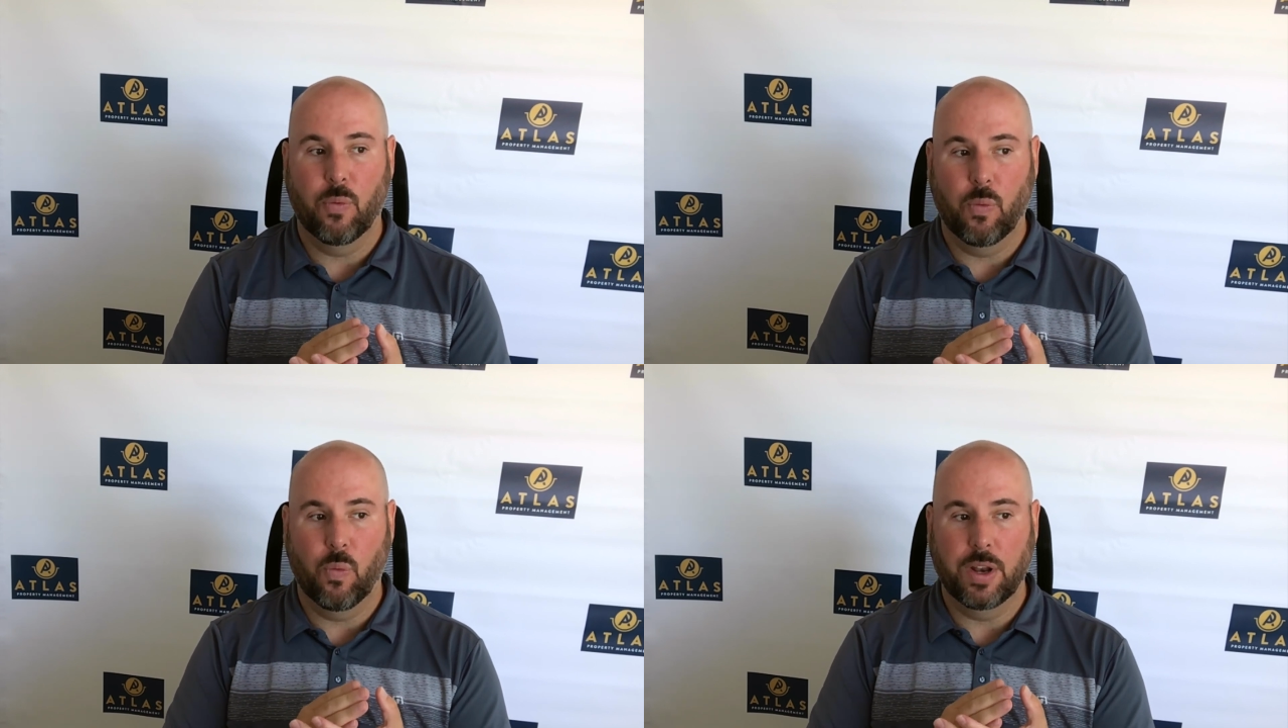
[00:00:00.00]

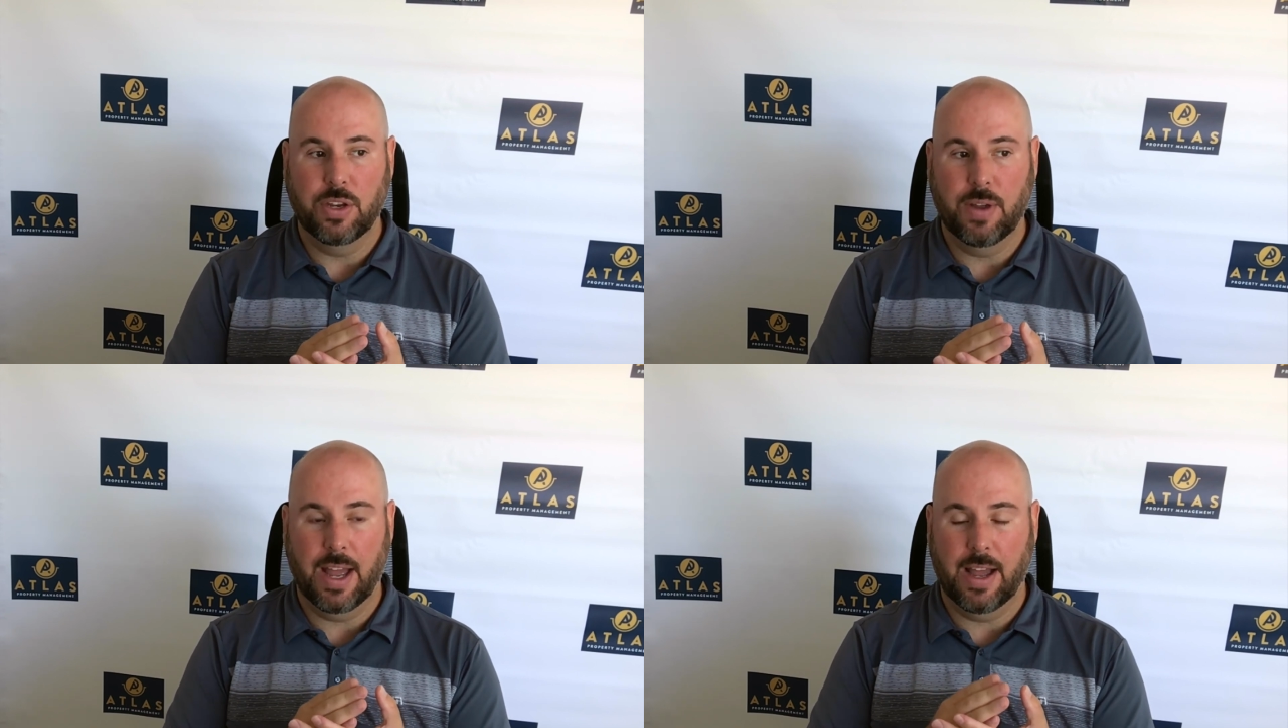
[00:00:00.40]
when
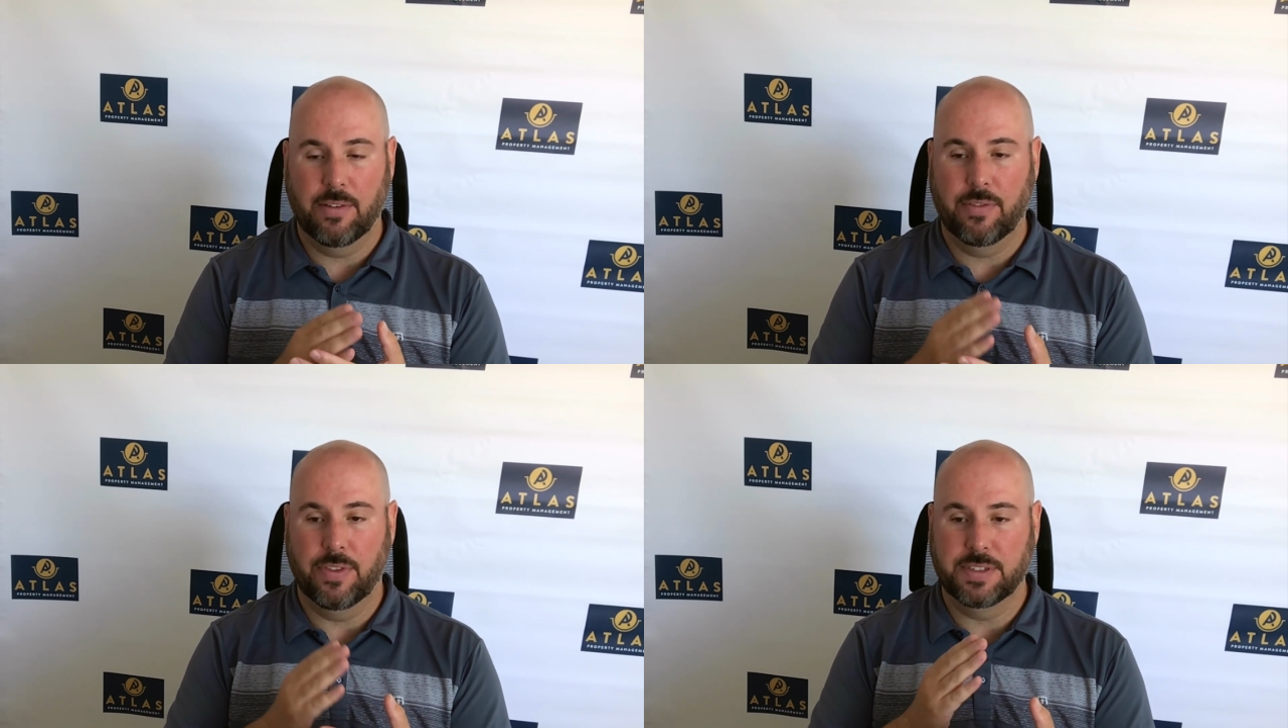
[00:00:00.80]
you
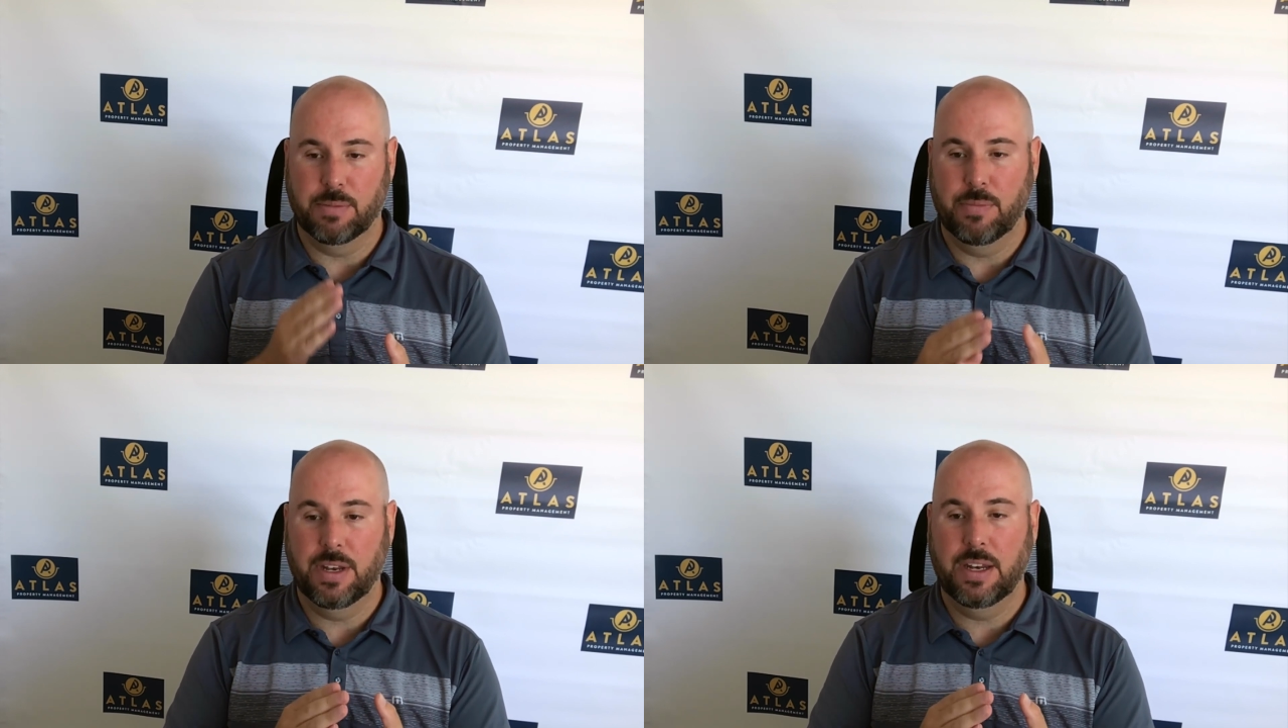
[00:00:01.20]
have the
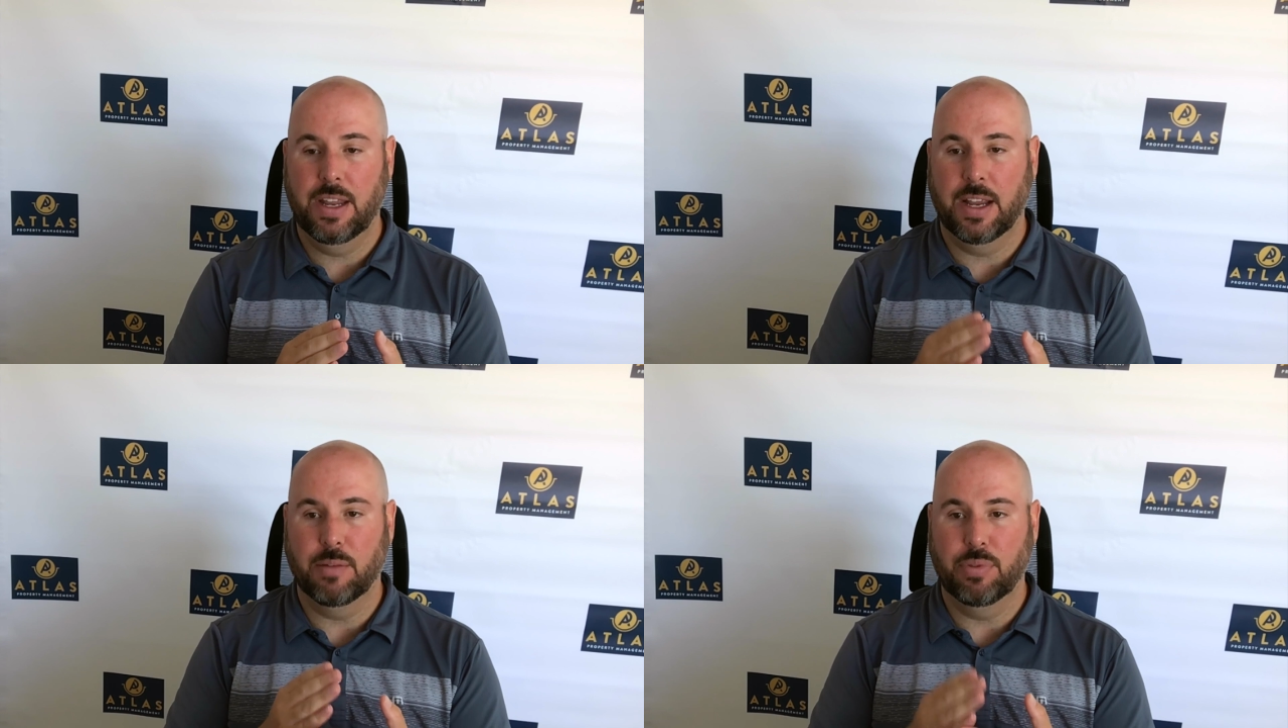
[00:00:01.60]
submitted
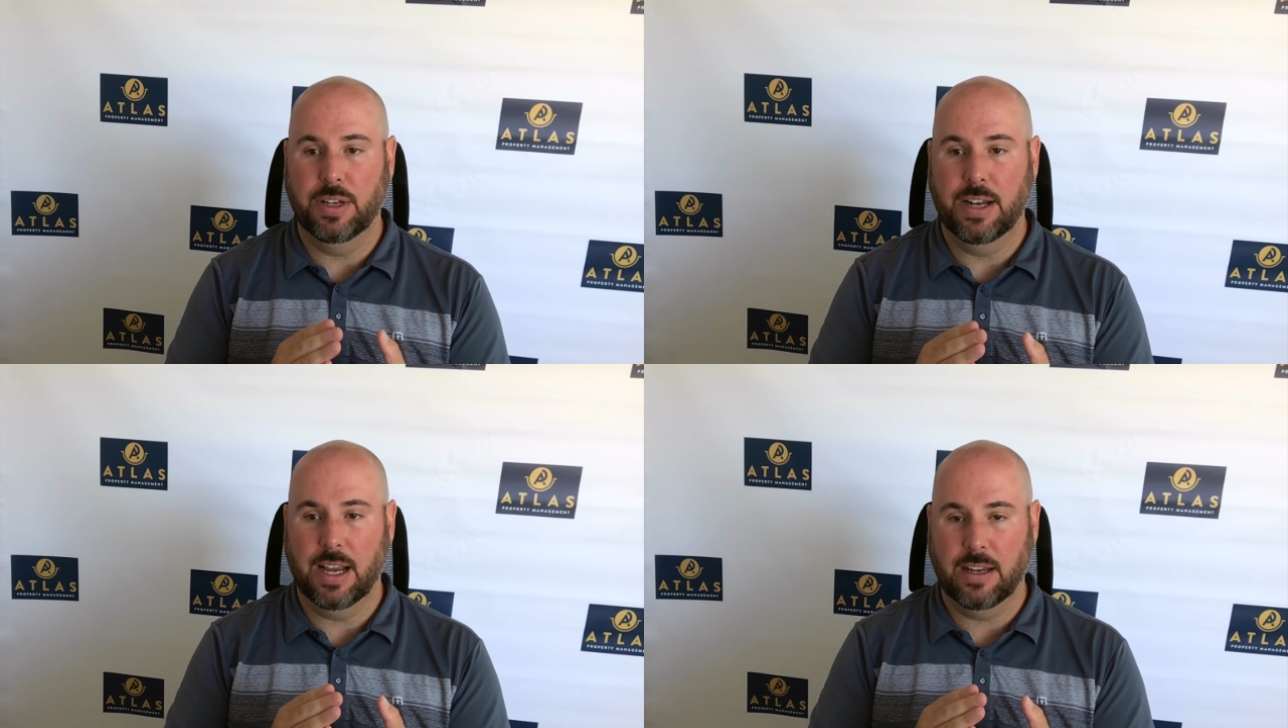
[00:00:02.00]
and
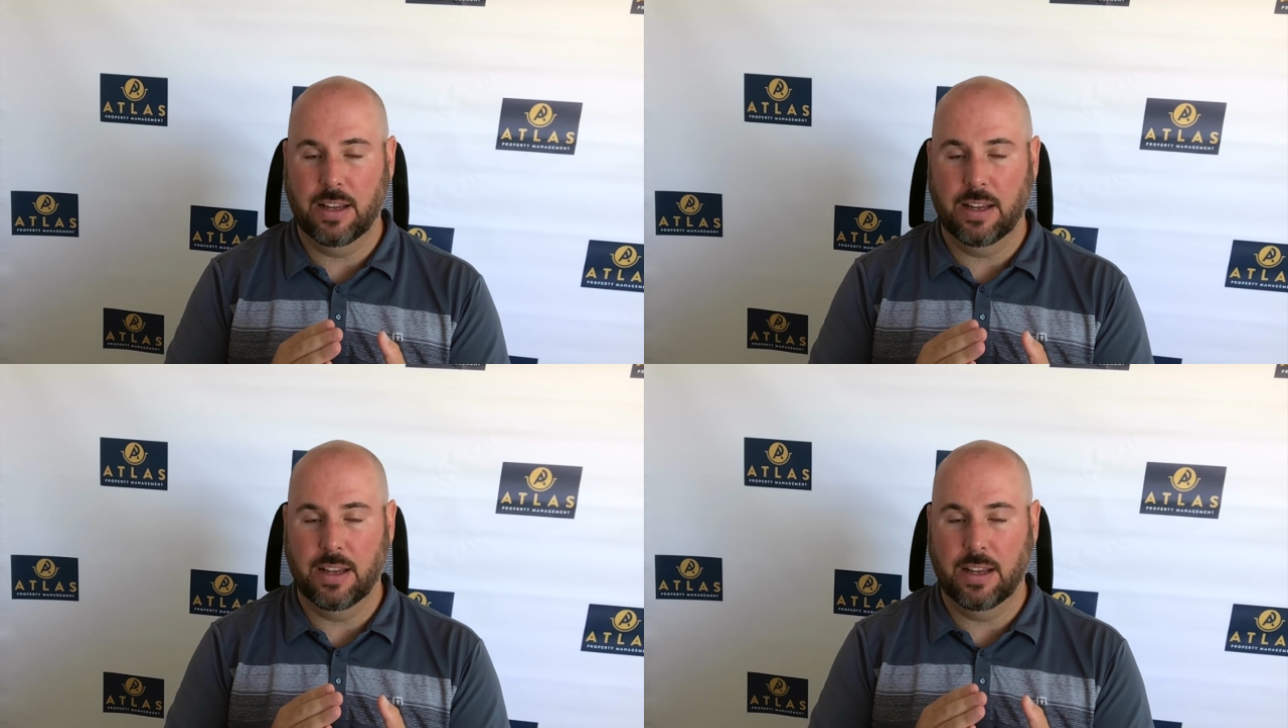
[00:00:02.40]
completed